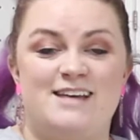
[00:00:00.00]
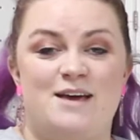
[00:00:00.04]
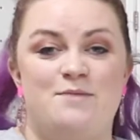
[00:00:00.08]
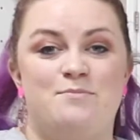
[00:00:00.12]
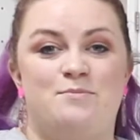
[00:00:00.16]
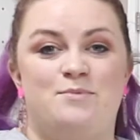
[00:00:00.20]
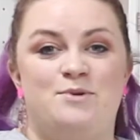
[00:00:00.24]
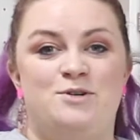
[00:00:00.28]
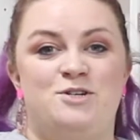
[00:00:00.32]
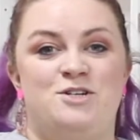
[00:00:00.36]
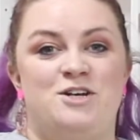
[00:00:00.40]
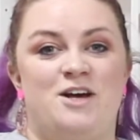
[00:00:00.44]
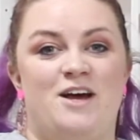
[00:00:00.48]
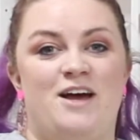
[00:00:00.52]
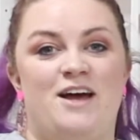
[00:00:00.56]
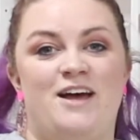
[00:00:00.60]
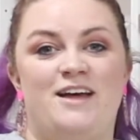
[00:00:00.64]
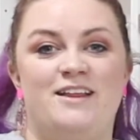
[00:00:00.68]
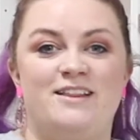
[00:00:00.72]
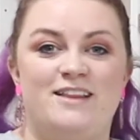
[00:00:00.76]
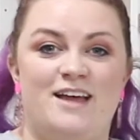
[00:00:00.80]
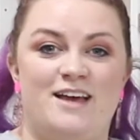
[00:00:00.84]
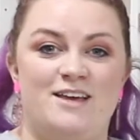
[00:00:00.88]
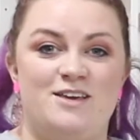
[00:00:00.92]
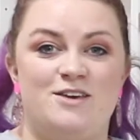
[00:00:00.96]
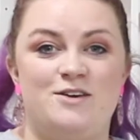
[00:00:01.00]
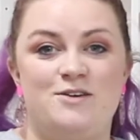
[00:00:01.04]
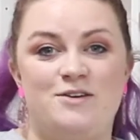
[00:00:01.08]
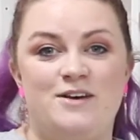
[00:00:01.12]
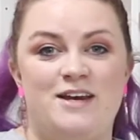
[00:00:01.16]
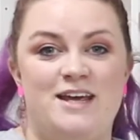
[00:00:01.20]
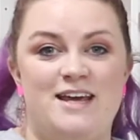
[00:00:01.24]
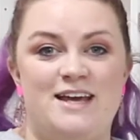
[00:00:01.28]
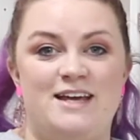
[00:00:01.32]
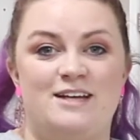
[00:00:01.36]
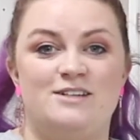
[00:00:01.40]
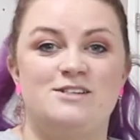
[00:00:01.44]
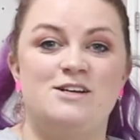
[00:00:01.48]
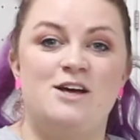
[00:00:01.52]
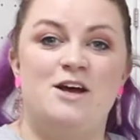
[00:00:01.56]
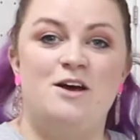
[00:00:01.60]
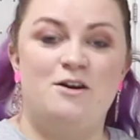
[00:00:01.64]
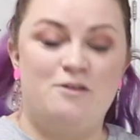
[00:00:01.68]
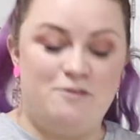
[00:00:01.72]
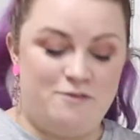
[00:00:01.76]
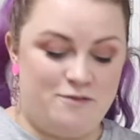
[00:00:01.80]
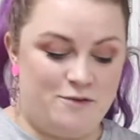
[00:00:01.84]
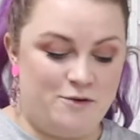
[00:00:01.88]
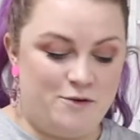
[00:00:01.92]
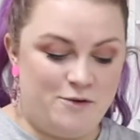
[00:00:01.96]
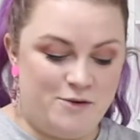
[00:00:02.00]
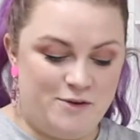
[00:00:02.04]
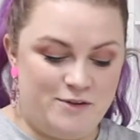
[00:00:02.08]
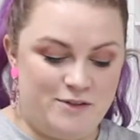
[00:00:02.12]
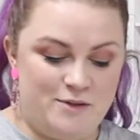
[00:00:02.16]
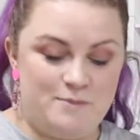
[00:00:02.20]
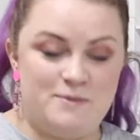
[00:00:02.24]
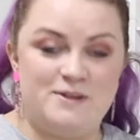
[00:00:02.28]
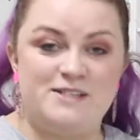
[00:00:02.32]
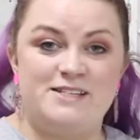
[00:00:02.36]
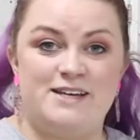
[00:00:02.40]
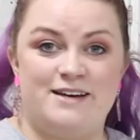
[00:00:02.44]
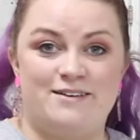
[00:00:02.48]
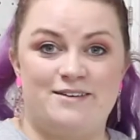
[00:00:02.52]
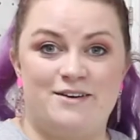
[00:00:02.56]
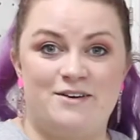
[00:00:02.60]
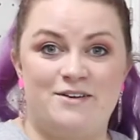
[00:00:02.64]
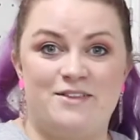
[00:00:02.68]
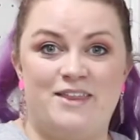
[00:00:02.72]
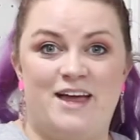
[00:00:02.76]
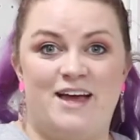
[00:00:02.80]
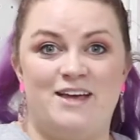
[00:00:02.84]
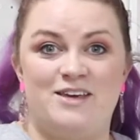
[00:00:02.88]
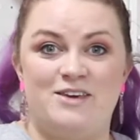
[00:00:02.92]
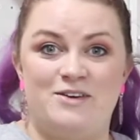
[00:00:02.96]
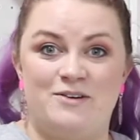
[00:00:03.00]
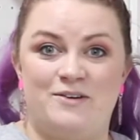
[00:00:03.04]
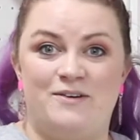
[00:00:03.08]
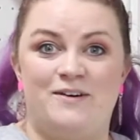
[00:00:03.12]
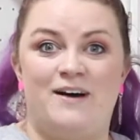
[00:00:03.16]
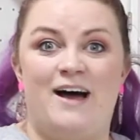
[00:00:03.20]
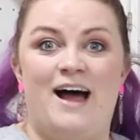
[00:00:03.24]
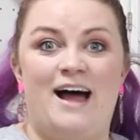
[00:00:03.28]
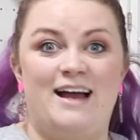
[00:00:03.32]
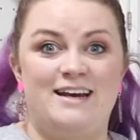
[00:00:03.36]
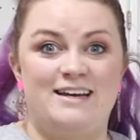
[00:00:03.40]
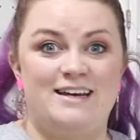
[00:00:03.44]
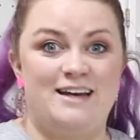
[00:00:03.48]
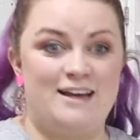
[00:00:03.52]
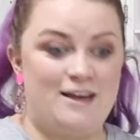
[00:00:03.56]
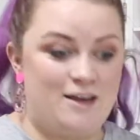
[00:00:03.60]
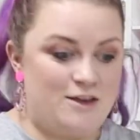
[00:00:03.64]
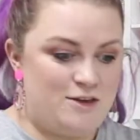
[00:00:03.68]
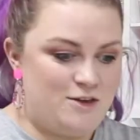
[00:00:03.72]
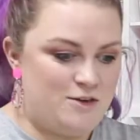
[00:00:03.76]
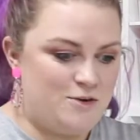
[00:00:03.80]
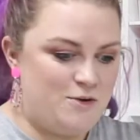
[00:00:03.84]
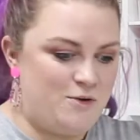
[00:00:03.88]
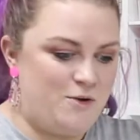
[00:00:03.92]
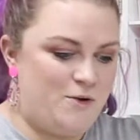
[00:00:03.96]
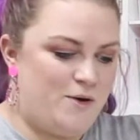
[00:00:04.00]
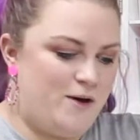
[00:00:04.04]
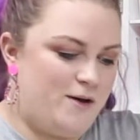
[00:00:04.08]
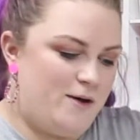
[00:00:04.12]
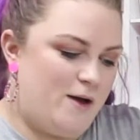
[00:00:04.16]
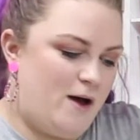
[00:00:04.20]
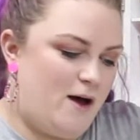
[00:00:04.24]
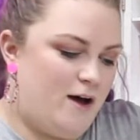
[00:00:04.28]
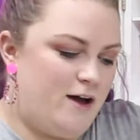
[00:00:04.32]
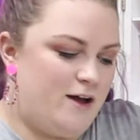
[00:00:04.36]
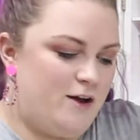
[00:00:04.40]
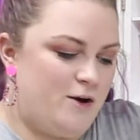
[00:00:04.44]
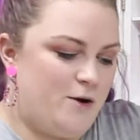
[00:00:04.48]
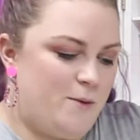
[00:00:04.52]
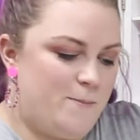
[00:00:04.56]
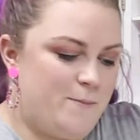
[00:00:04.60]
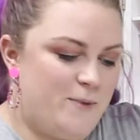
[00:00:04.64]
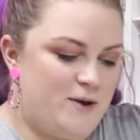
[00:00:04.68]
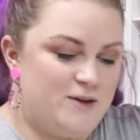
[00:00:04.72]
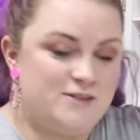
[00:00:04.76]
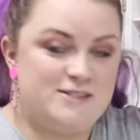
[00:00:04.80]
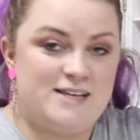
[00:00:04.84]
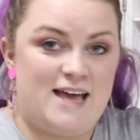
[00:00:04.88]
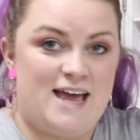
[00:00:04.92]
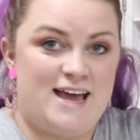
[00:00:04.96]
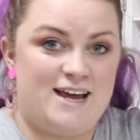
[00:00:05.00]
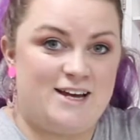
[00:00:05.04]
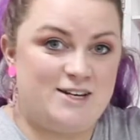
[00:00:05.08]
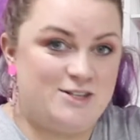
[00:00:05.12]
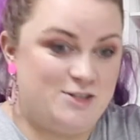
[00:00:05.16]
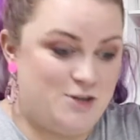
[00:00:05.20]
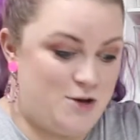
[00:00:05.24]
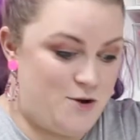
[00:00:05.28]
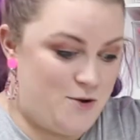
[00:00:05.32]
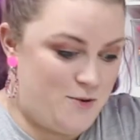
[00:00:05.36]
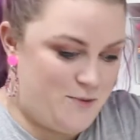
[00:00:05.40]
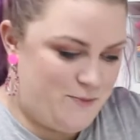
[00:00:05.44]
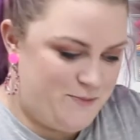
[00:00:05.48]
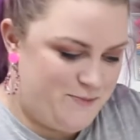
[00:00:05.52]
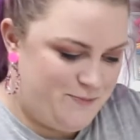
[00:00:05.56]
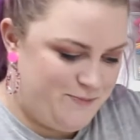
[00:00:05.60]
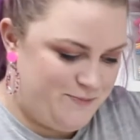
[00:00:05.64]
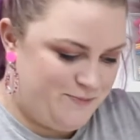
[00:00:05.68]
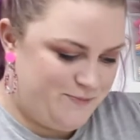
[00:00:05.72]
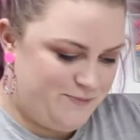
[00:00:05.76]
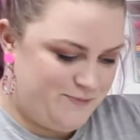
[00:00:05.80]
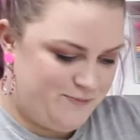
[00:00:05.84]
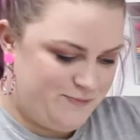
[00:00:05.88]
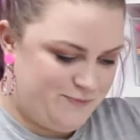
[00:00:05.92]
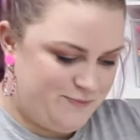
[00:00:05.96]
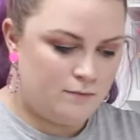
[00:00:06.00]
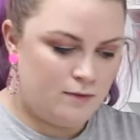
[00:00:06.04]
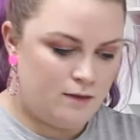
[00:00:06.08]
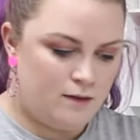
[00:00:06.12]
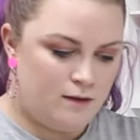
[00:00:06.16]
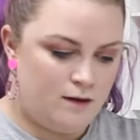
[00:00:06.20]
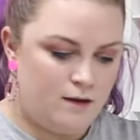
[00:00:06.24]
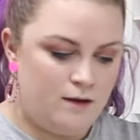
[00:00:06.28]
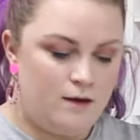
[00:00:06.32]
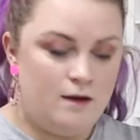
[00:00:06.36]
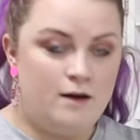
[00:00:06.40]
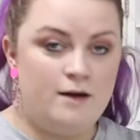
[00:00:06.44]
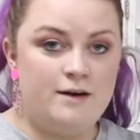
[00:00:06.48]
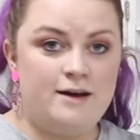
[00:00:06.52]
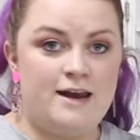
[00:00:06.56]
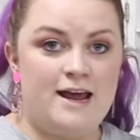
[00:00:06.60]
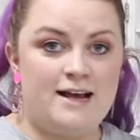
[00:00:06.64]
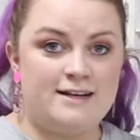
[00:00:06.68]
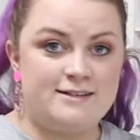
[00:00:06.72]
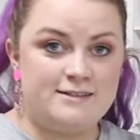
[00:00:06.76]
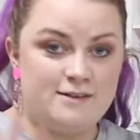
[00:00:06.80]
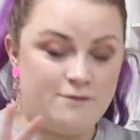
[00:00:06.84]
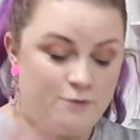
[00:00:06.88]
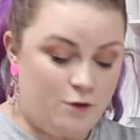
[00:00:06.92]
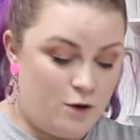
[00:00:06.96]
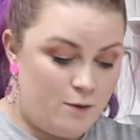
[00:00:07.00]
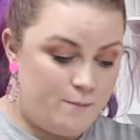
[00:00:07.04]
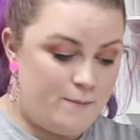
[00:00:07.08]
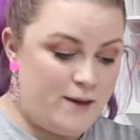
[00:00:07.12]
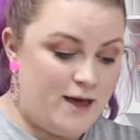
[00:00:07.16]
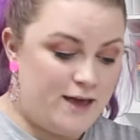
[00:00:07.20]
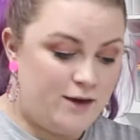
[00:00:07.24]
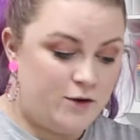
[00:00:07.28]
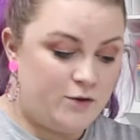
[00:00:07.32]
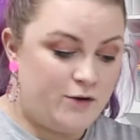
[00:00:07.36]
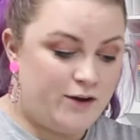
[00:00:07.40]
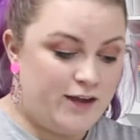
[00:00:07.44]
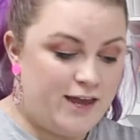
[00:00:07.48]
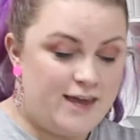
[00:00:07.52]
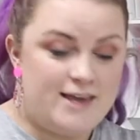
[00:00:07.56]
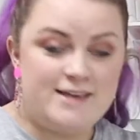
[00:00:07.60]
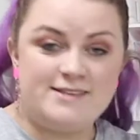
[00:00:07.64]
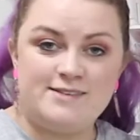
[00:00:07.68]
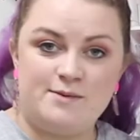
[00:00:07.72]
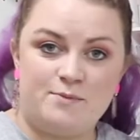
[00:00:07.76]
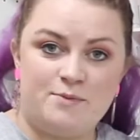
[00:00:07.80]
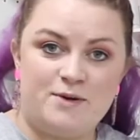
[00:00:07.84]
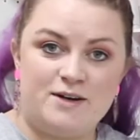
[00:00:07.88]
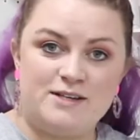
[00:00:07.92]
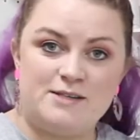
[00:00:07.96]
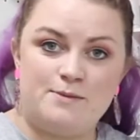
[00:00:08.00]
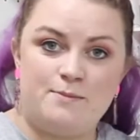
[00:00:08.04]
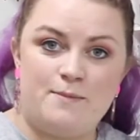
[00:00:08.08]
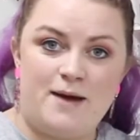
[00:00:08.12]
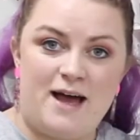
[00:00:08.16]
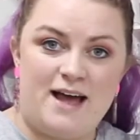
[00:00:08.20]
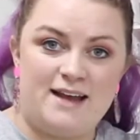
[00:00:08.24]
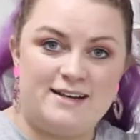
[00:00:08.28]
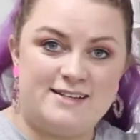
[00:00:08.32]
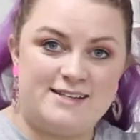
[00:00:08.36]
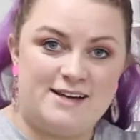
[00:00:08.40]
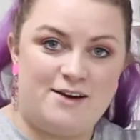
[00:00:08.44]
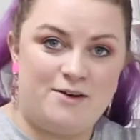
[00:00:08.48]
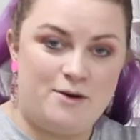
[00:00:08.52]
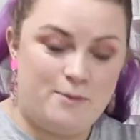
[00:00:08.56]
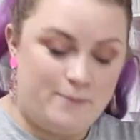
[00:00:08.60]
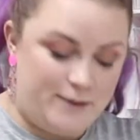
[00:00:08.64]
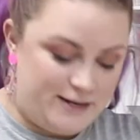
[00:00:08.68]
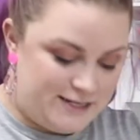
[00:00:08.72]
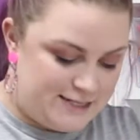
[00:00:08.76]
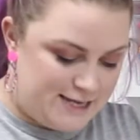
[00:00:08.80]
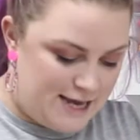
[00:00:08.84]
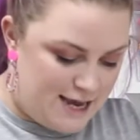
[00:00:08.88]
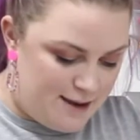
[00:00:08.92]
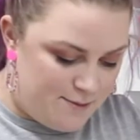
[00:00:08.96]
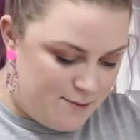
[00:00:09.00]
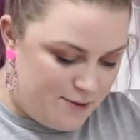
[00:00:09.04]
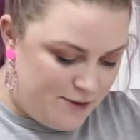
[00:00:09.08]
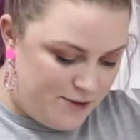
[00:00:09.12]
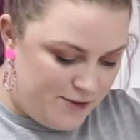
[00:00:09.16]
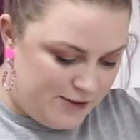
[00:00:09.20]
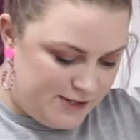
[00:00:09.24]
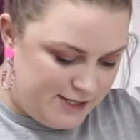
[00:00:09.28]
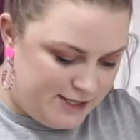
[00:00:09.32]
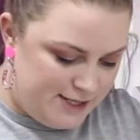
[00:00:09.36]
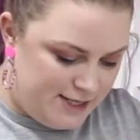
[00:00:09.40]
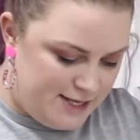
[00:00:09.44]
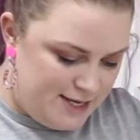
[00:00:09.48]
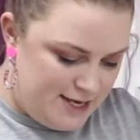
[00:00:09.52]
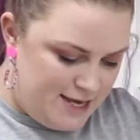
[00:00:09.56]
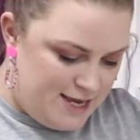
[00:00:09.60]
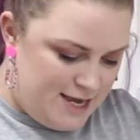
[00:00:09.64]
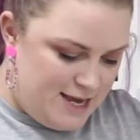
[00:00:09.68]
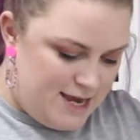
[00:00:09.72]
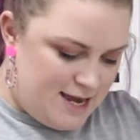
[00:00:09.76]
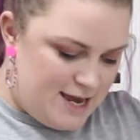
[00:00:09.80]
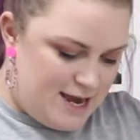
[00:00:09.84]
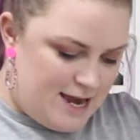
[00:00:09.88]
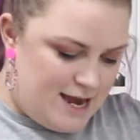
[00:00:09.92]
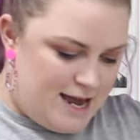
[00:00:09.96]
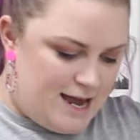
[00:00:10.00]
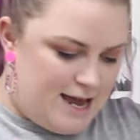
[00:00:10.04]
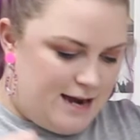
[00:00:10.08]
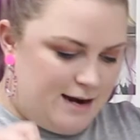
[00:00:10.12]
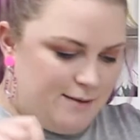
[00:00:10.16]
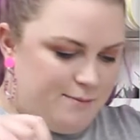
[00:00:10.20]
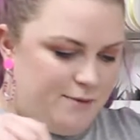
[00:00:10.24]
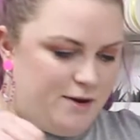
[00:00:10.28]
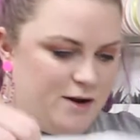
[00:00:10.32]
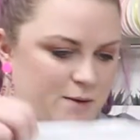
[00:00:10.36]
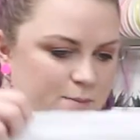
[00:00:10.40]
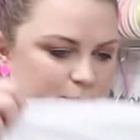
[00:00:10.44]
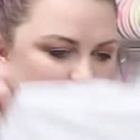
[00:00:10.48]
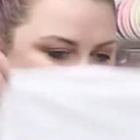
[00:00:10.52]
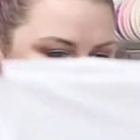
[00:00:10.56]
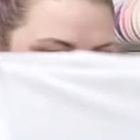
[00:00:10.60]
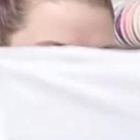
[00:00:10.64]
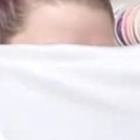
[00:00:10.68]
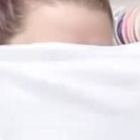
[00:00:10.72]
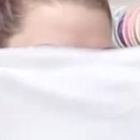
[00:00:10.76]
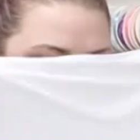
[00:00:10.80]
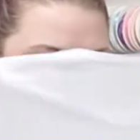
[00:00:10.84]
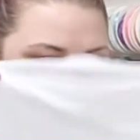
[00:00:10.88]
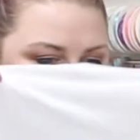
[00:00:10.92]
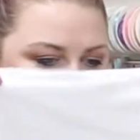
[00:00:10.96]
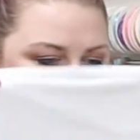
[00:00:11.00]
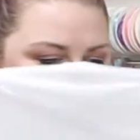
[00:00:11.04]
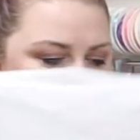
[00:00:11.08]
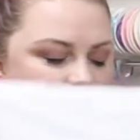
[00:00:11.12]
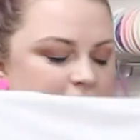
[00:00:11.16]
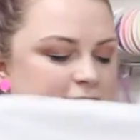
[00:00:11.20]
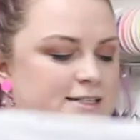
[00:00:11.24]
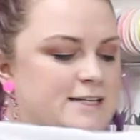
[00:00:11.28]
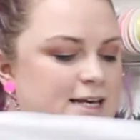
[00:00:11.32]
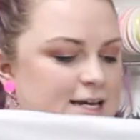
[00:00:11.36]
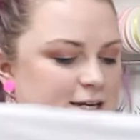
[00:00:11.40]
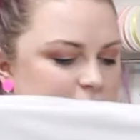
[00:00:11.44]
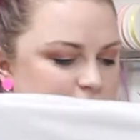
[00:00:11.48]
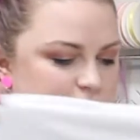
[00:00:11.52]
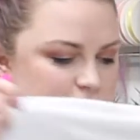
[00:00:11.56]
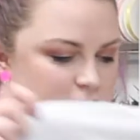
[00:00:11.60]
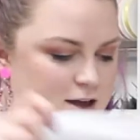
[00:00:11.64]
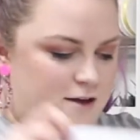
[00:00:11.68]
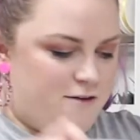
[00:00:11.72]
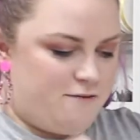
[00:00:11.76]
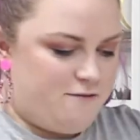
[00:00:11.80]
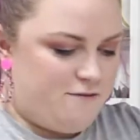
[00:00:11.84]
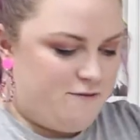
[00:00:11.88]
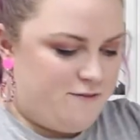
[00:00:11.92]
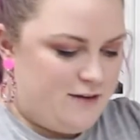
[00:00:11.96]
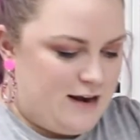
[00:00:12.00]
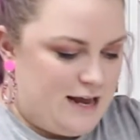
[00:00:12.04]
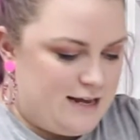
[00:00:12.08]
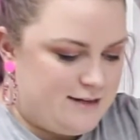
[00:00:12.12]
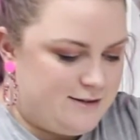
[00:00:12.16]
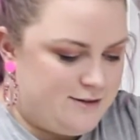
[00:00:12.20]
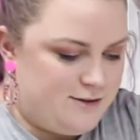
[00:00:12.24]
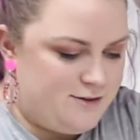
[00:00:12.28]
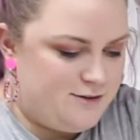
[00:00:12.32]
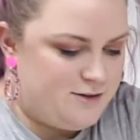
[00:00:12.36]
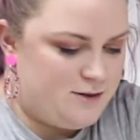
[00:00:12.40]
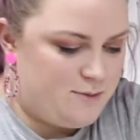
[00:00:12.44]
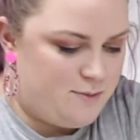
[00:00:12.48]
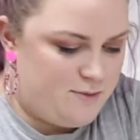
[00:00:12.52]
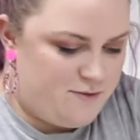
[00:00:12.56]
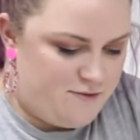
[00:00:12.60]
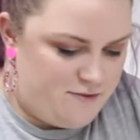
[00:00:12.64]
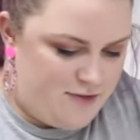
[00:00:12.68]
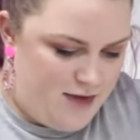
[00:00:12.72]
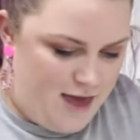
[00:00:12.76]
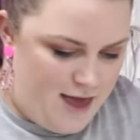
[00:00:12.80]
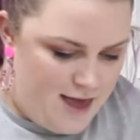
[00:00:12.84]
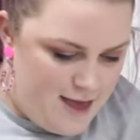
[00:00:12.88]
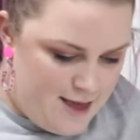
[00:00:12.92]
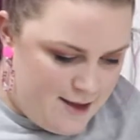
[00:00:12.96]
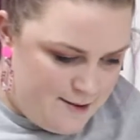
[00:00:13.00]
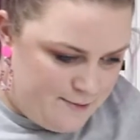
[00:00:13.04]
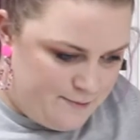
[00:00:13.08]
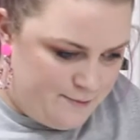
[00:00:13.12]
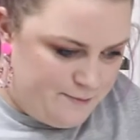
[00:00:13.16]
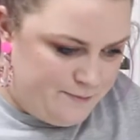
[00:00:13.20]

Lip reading: temperature that you need for the material that you're adding your iron-on mosaic to. Next, I've got my Cricut Easy Press mat down on my table, and I'm going to pop my t-shirt flat on top of there.